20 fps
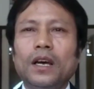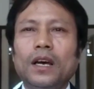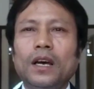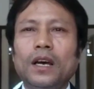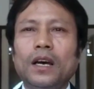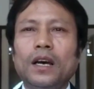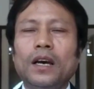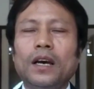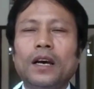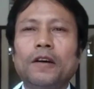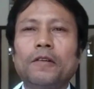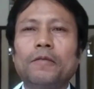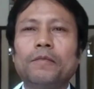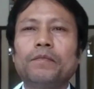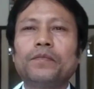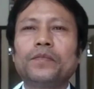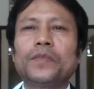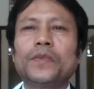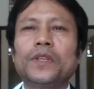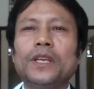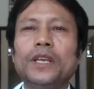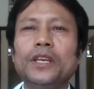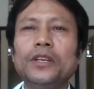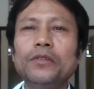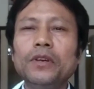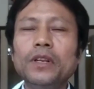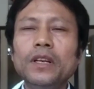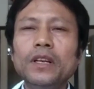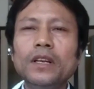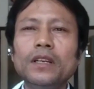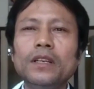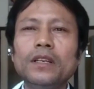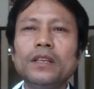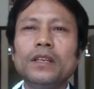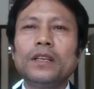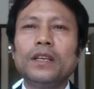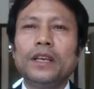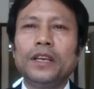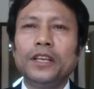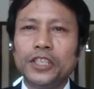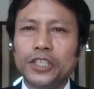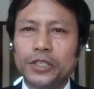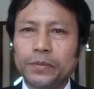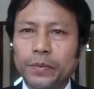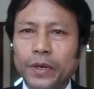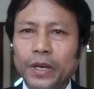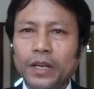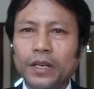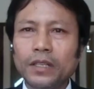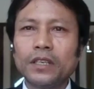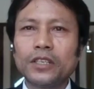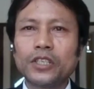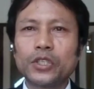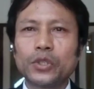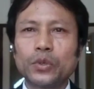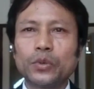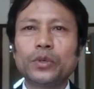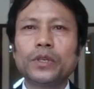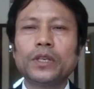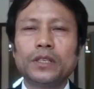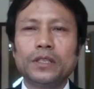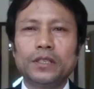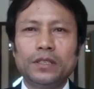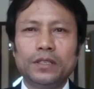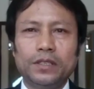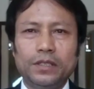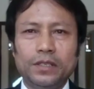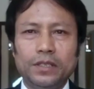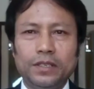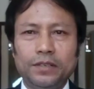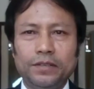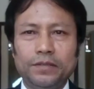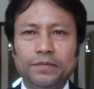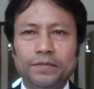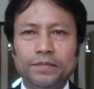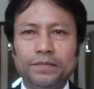it will inspire the student